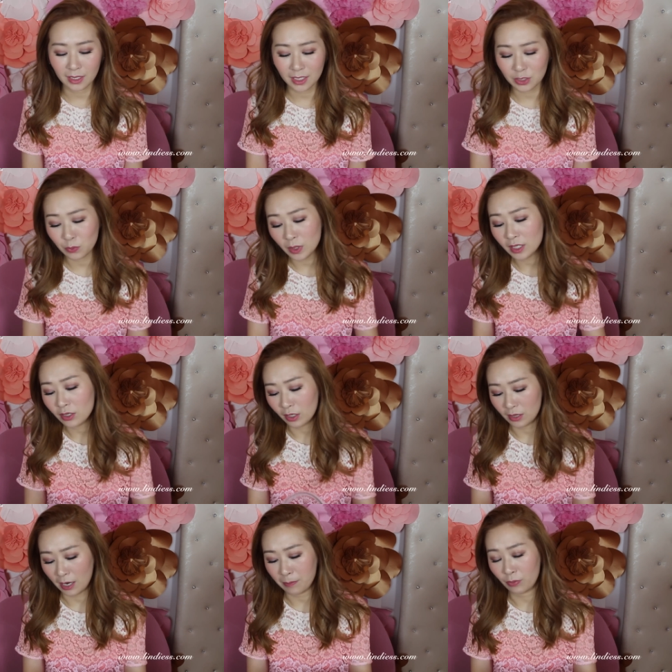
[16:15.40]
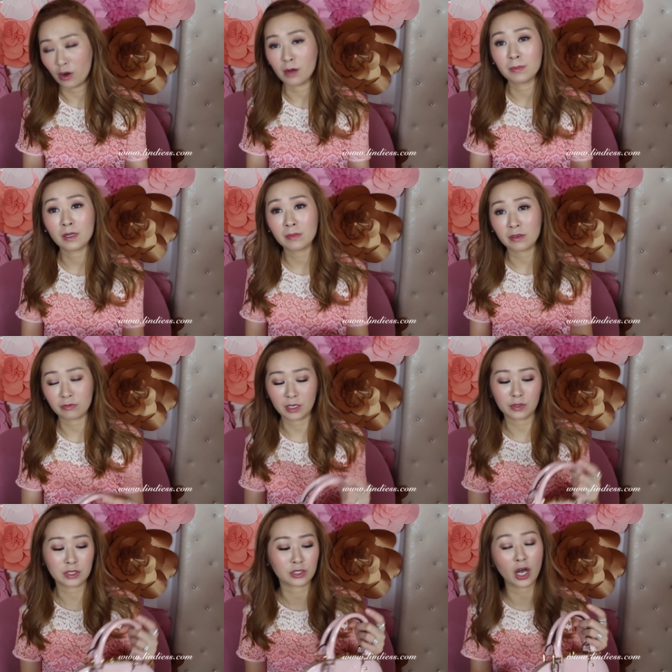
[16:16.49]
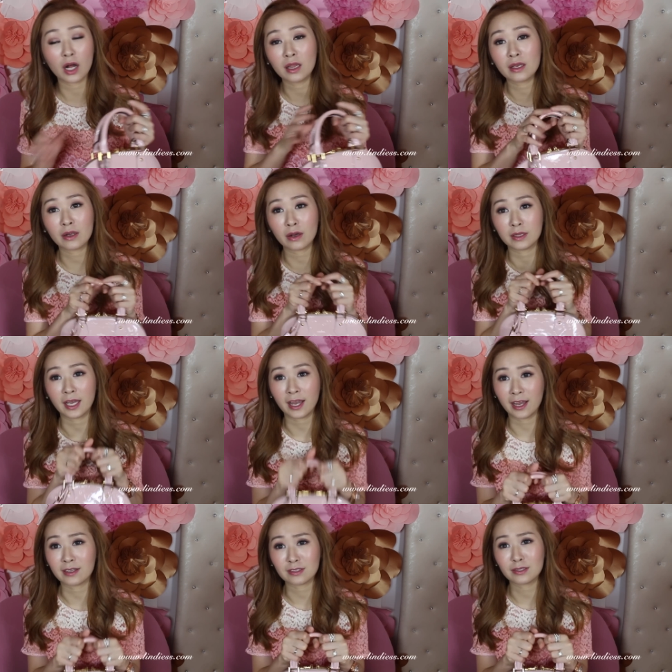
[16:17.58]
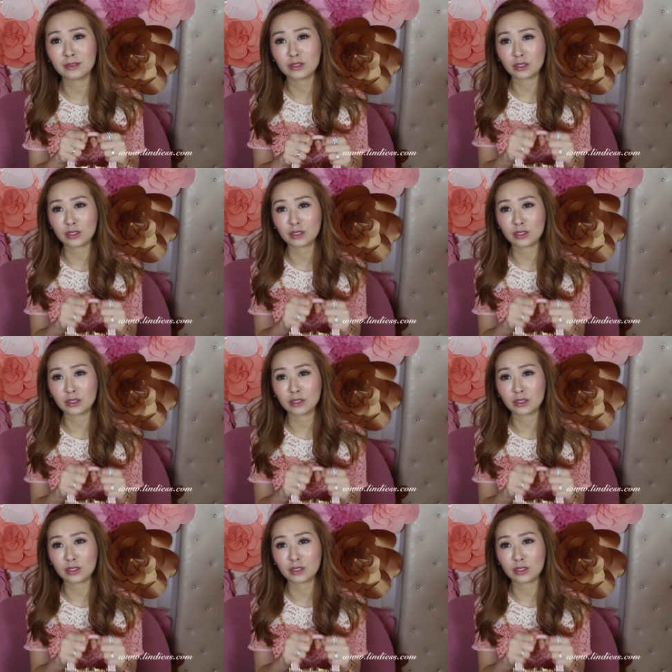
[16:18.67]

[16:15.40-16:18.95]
it's really not their problem if there is color on the handle.